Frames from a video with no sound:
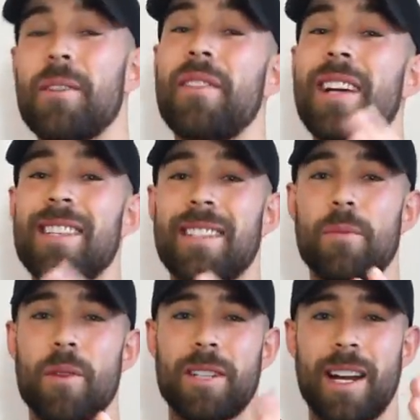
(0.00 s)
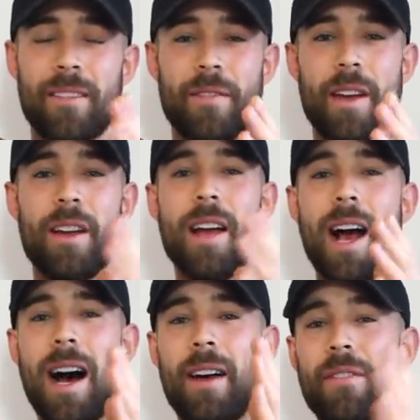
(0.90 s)
So if you guys did watch kind of
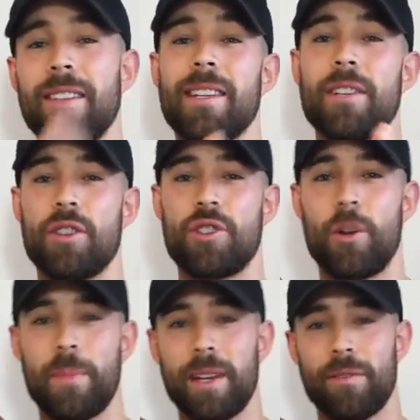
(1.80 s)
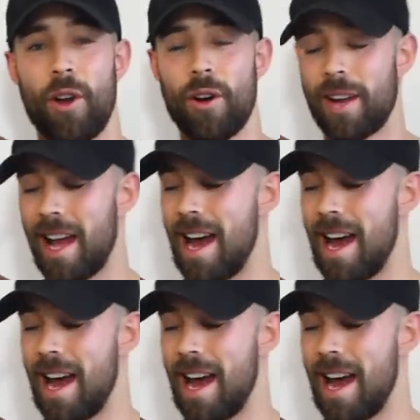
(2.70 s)
the vintage shopping vlog,